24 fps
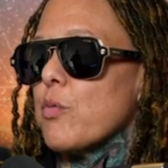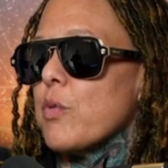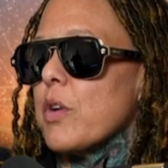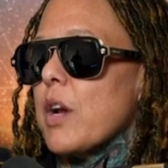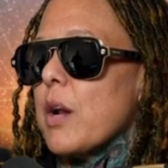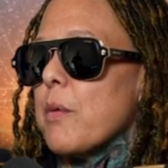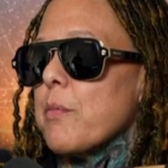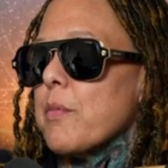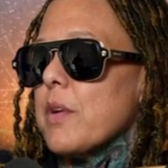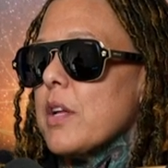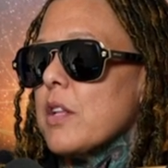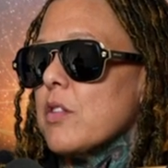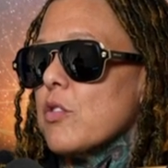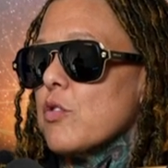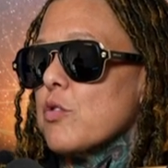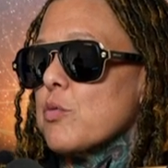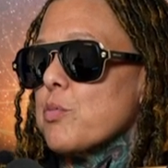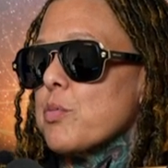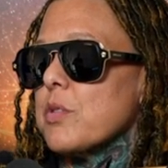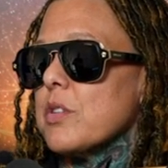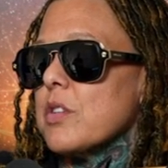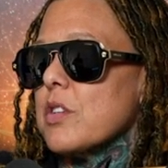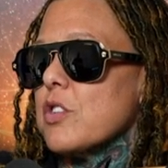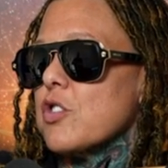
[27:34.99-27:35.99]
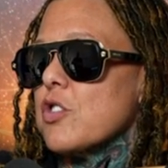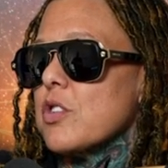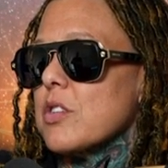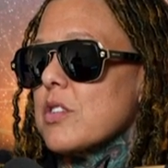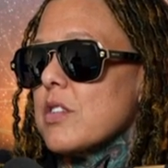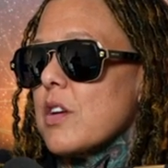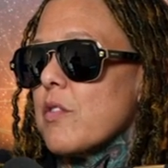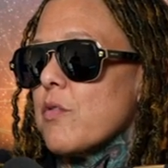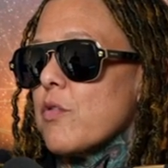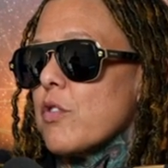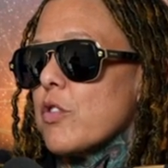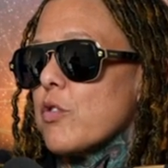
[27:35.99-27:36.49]
when I'm in those
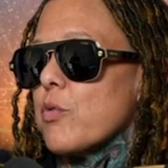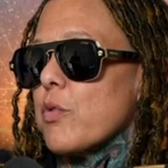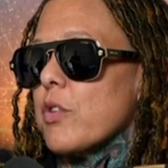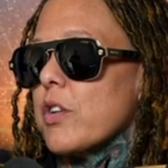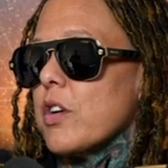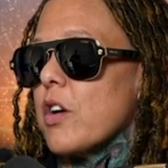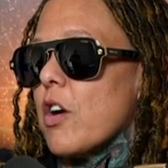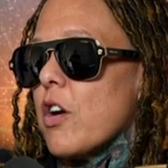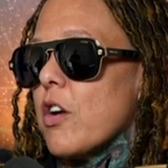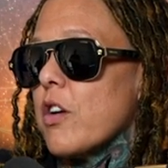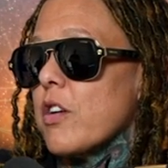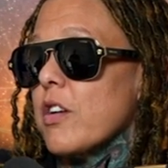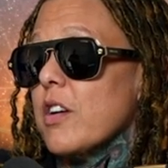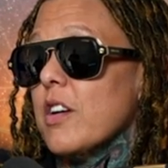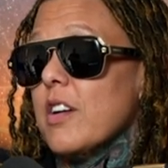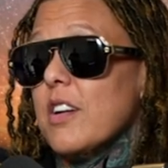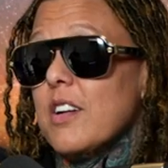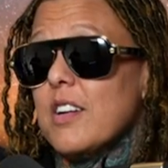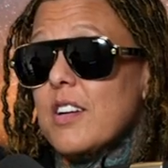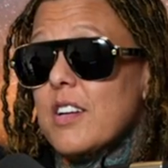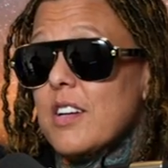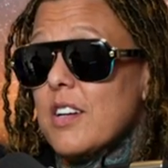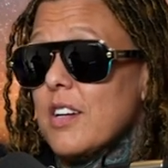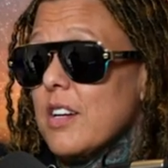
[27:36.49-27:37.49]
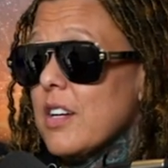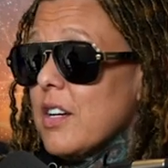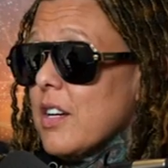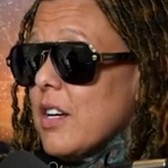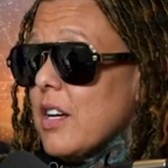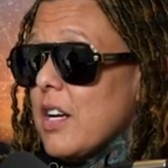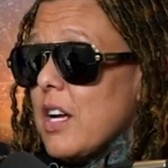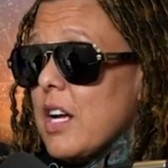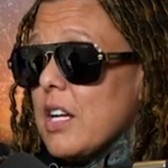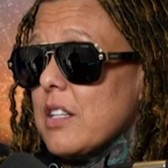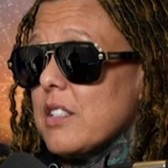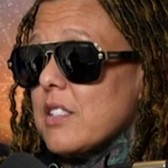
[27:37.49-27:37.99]
positions. I've worked really hard
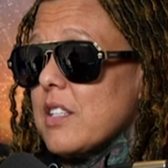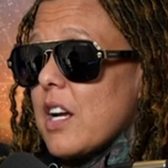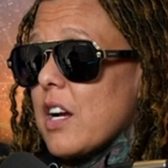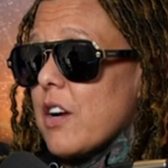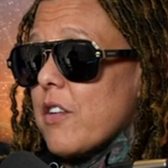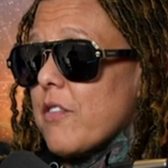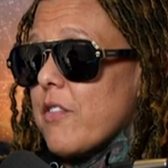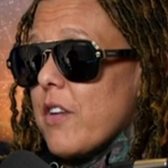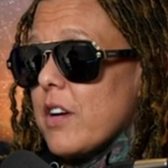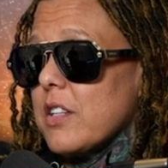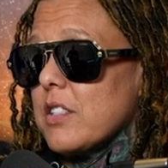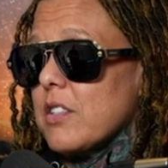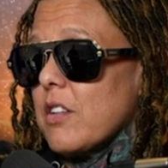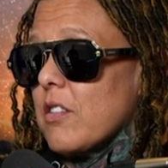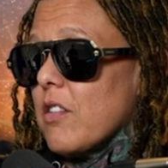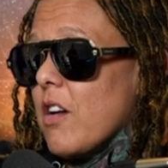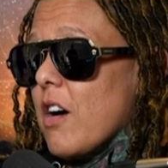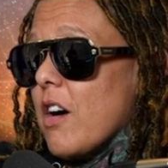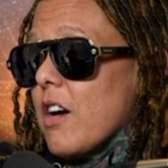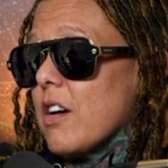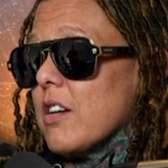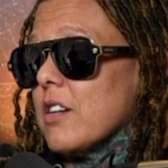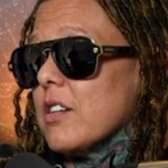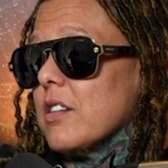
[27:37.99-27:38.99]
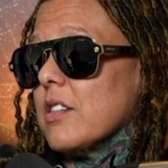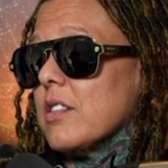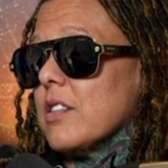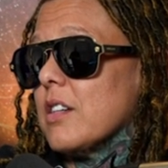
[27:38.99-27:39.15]
and sacrificed a lot.